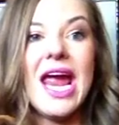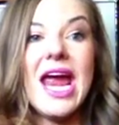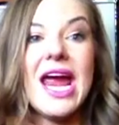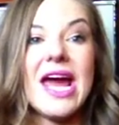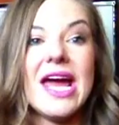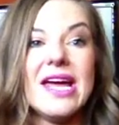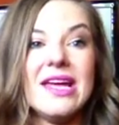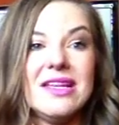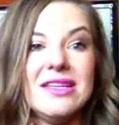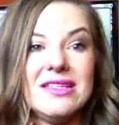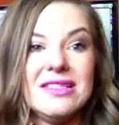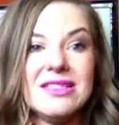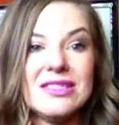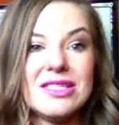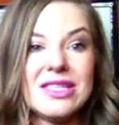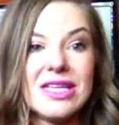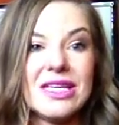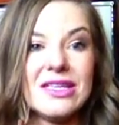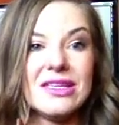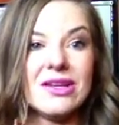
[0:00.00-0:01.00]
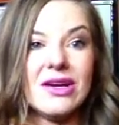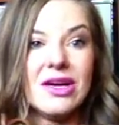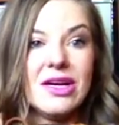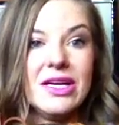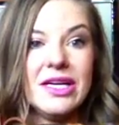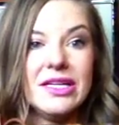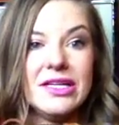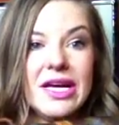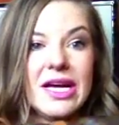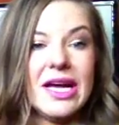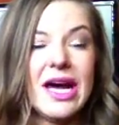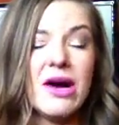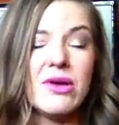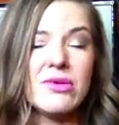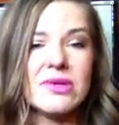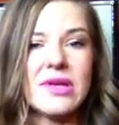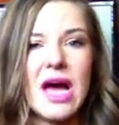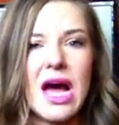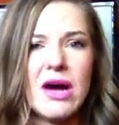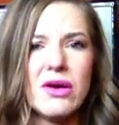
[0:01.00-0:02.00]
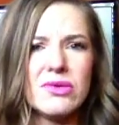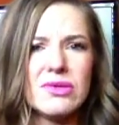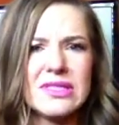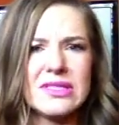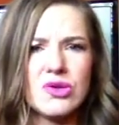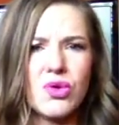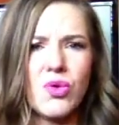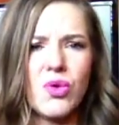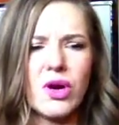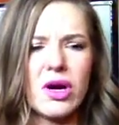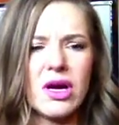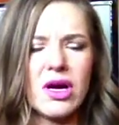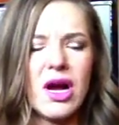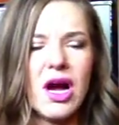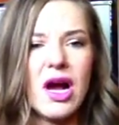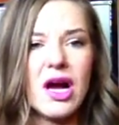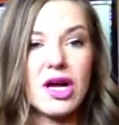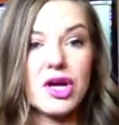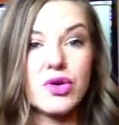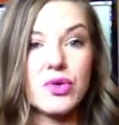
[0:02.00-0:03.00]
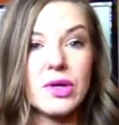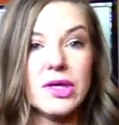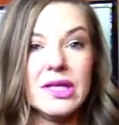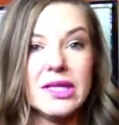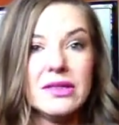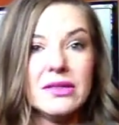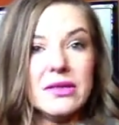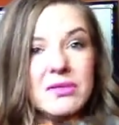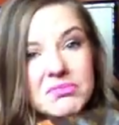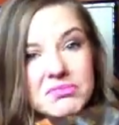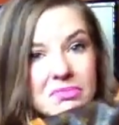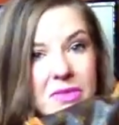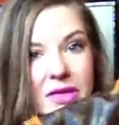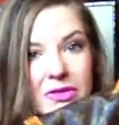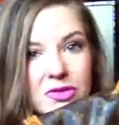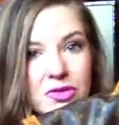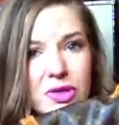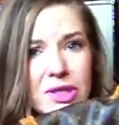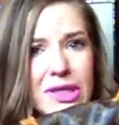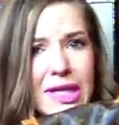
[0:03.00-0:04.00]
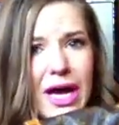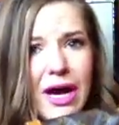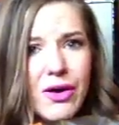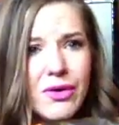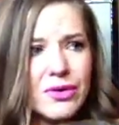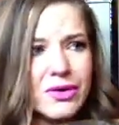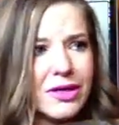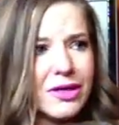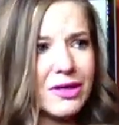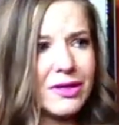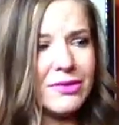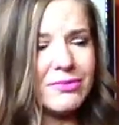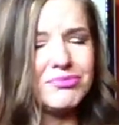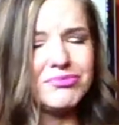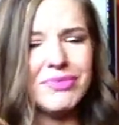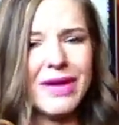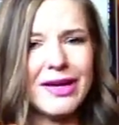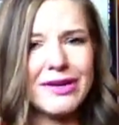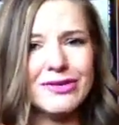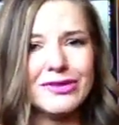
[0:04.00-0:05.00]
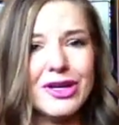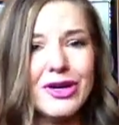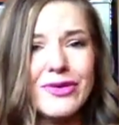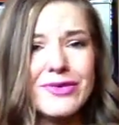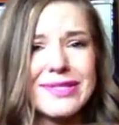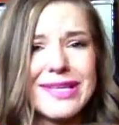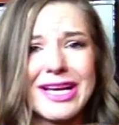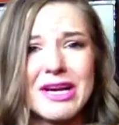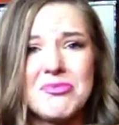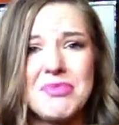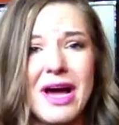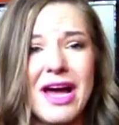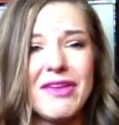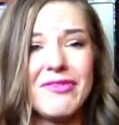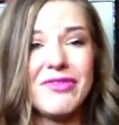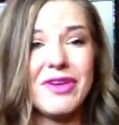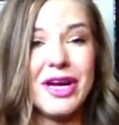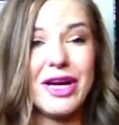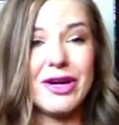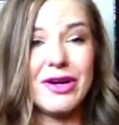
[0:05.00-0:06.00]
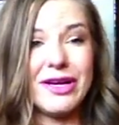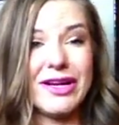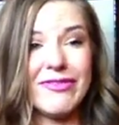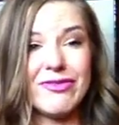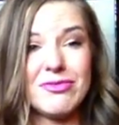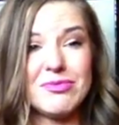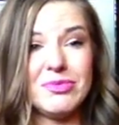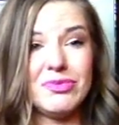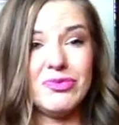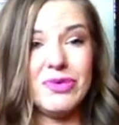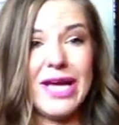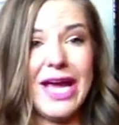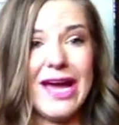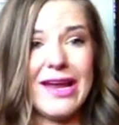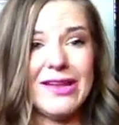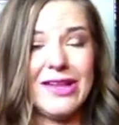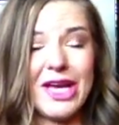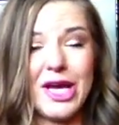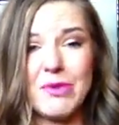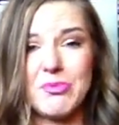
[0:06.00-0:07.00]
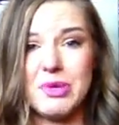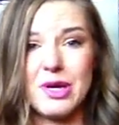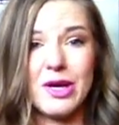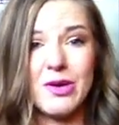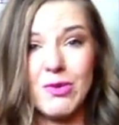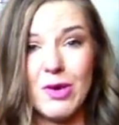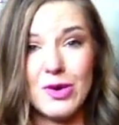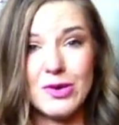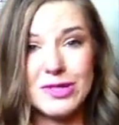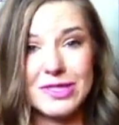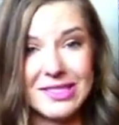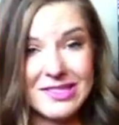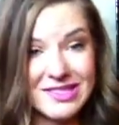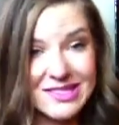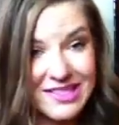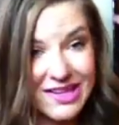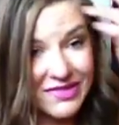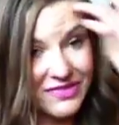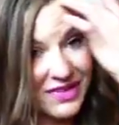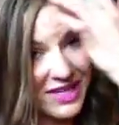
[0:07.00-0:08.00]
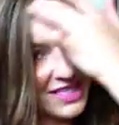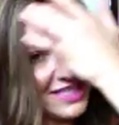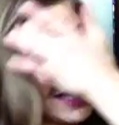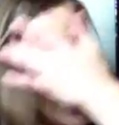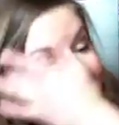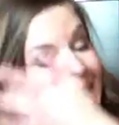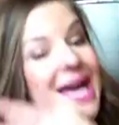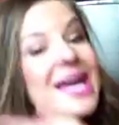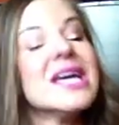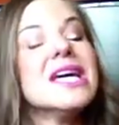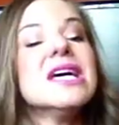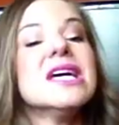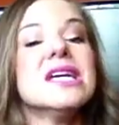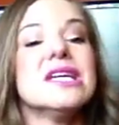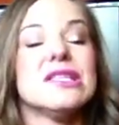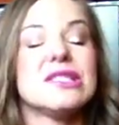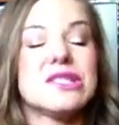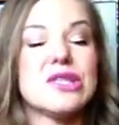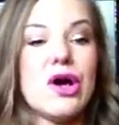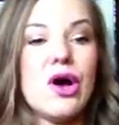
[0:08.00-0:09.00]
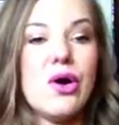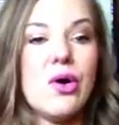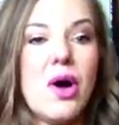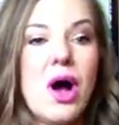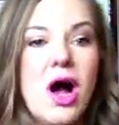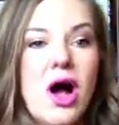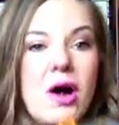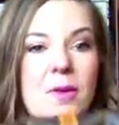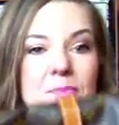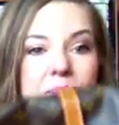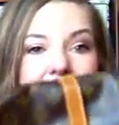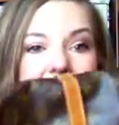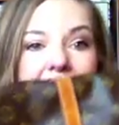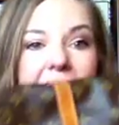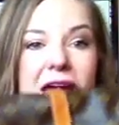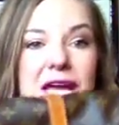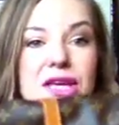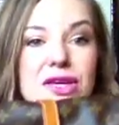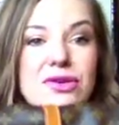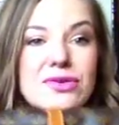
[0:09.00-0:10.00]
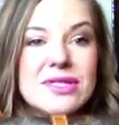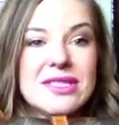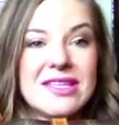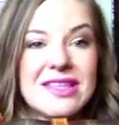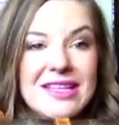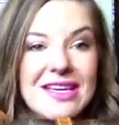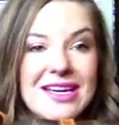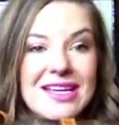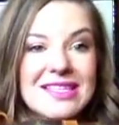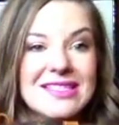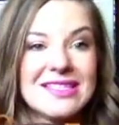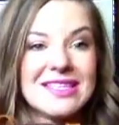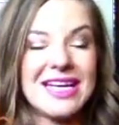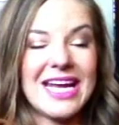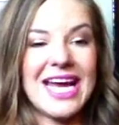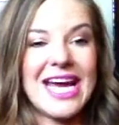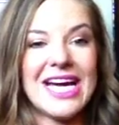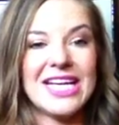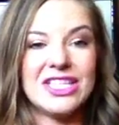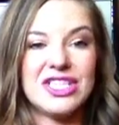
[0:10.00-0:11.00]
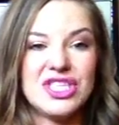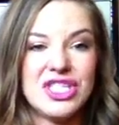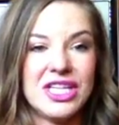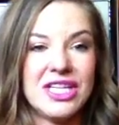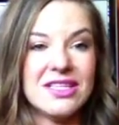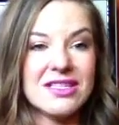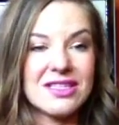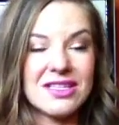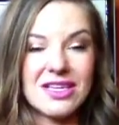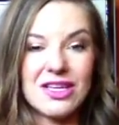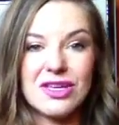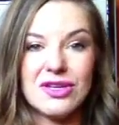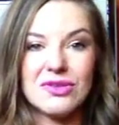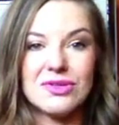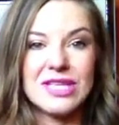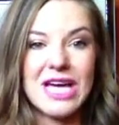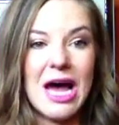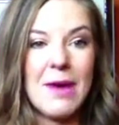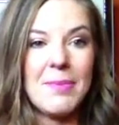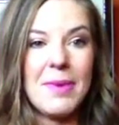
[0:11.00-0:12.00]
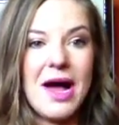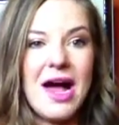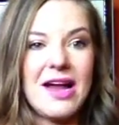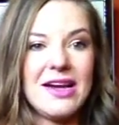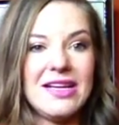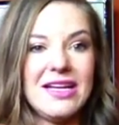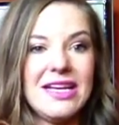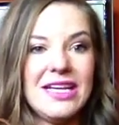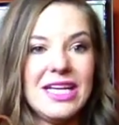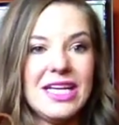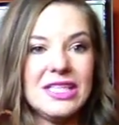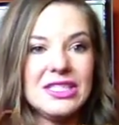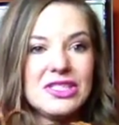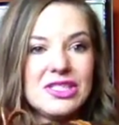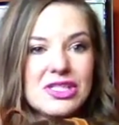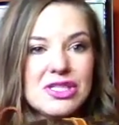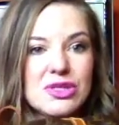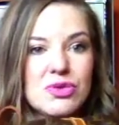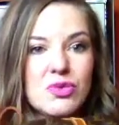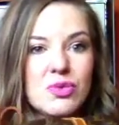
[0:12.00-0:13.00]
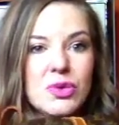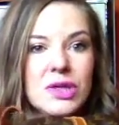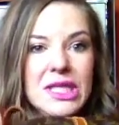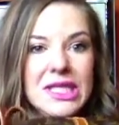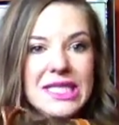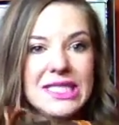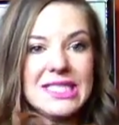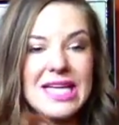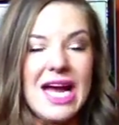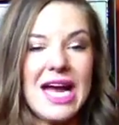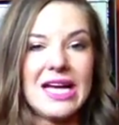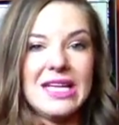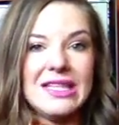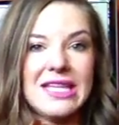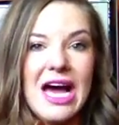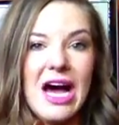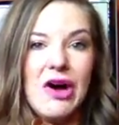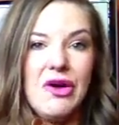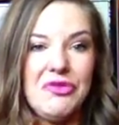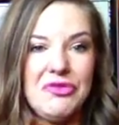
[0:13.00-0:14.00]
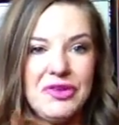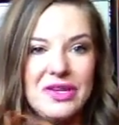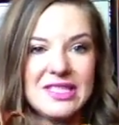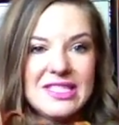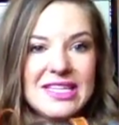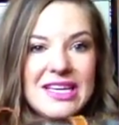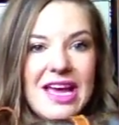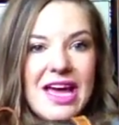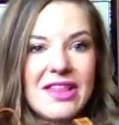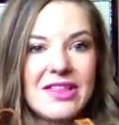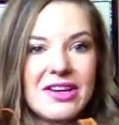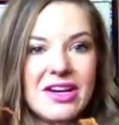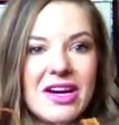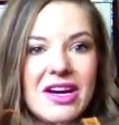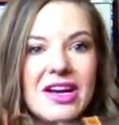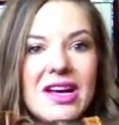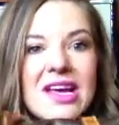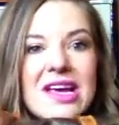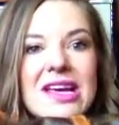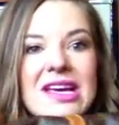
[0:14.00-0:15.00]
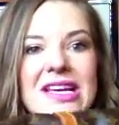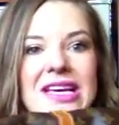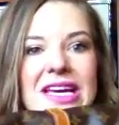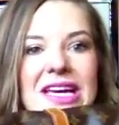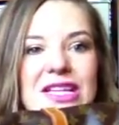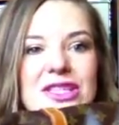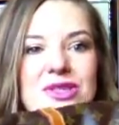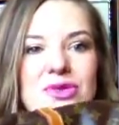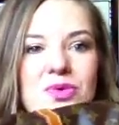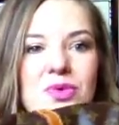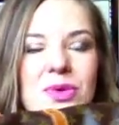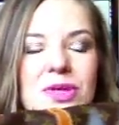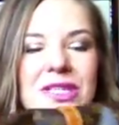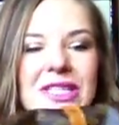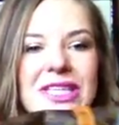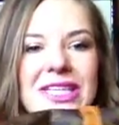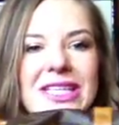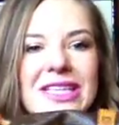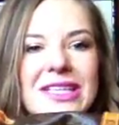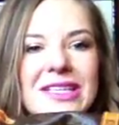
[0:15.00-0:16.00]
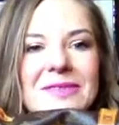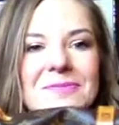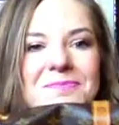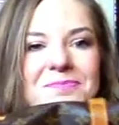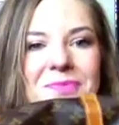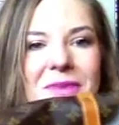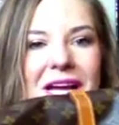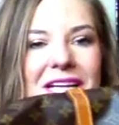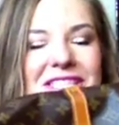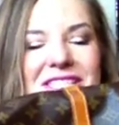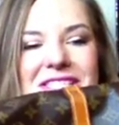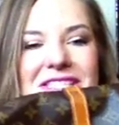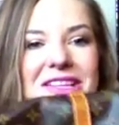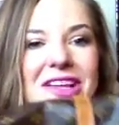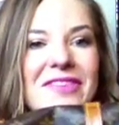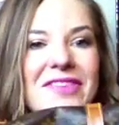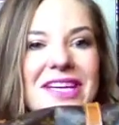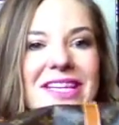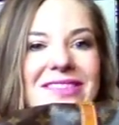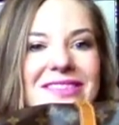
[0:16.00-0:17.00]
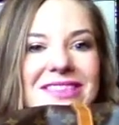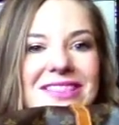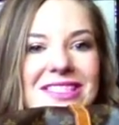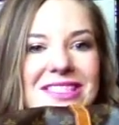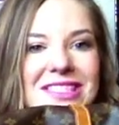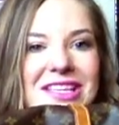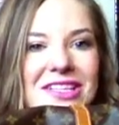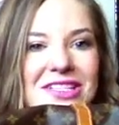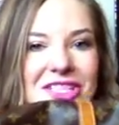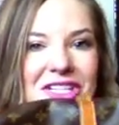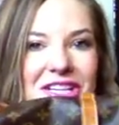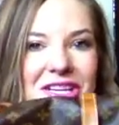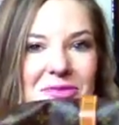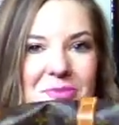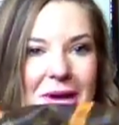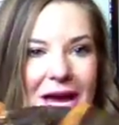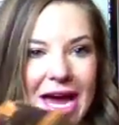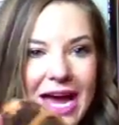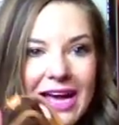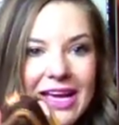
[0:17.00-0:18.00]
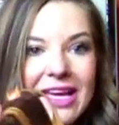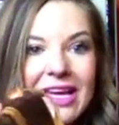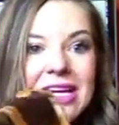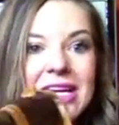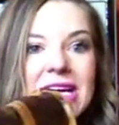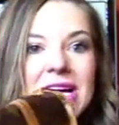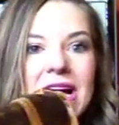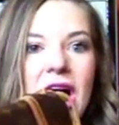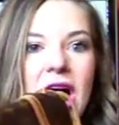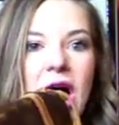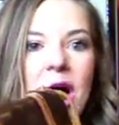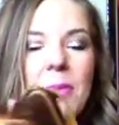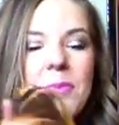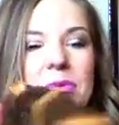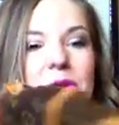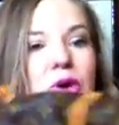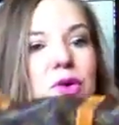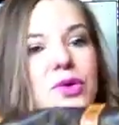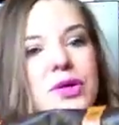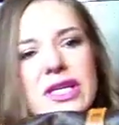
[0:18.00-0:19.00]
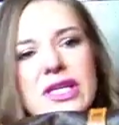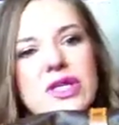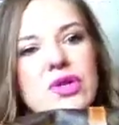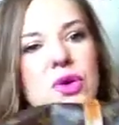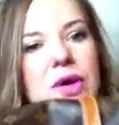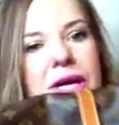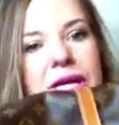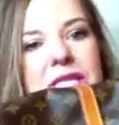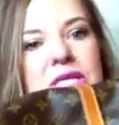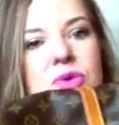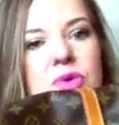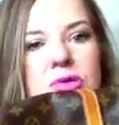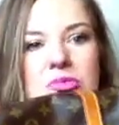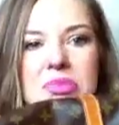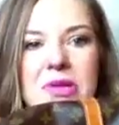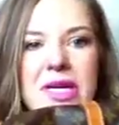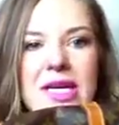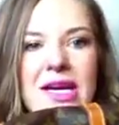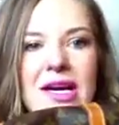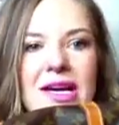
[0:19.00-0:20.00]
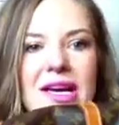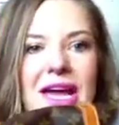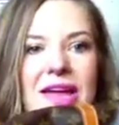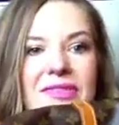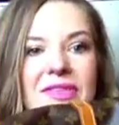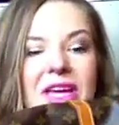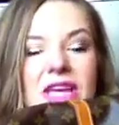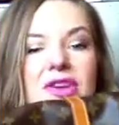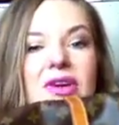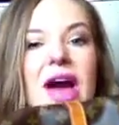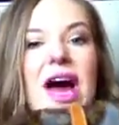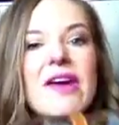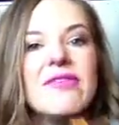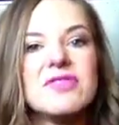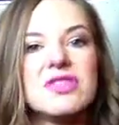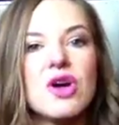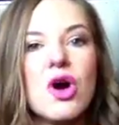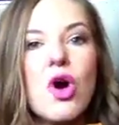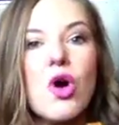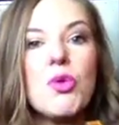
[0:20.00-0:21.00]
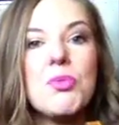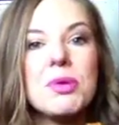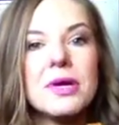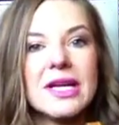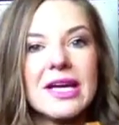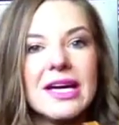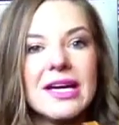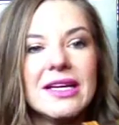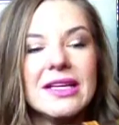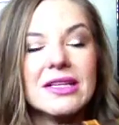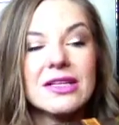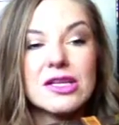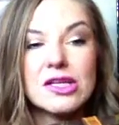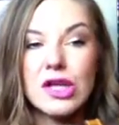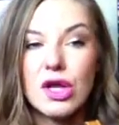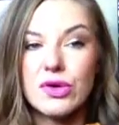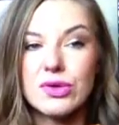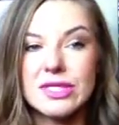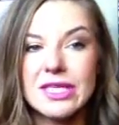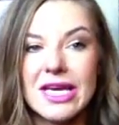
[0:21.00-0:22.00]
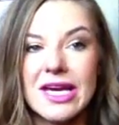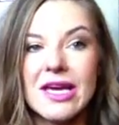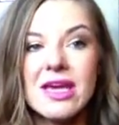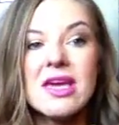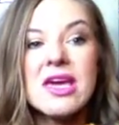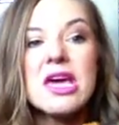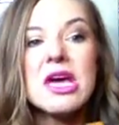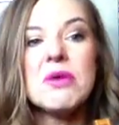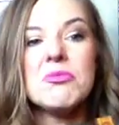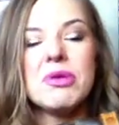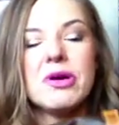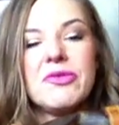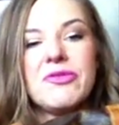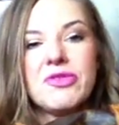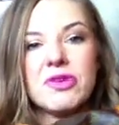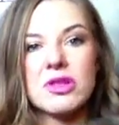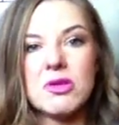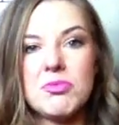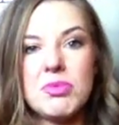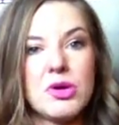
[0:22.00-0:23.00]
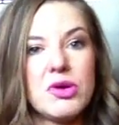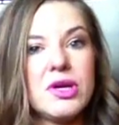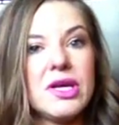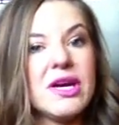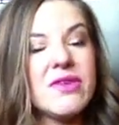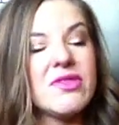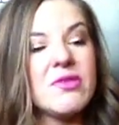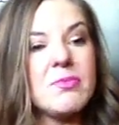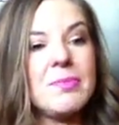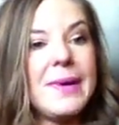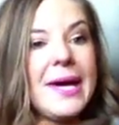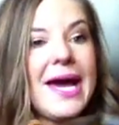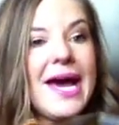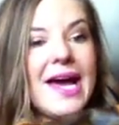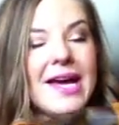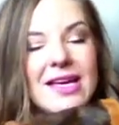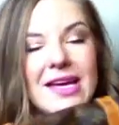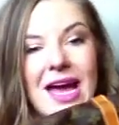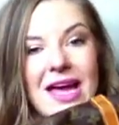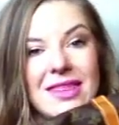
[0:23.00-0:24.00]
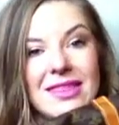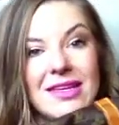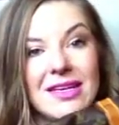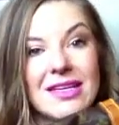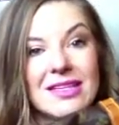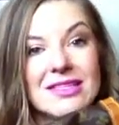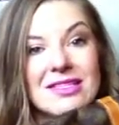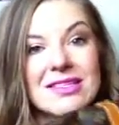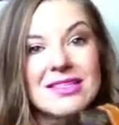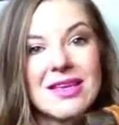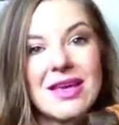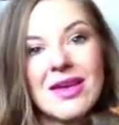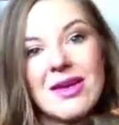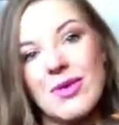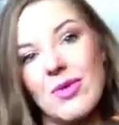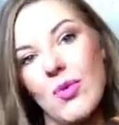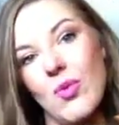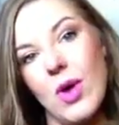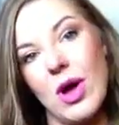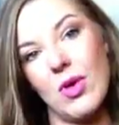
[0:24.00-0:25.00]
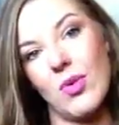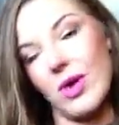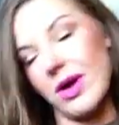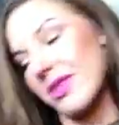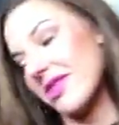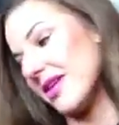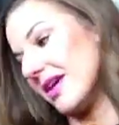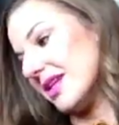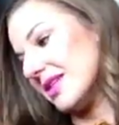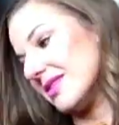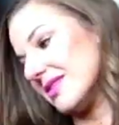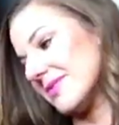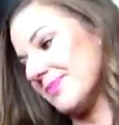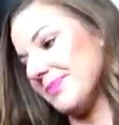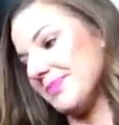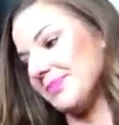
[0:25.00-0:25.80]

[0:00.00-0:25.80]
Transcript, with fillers: and an out, outdoor uh, grill grill out or I don't know, it was like a bonfire and ever we had like a pig roast and stuff like that. So um, I used this and I had jeans and a cute top on and it just really tied the outfit together. It's really I just love it such a good bag. Um, the only annoyance would be, again, that you have to open it and close it, but for the beauty of the bag, I think it's well worth it.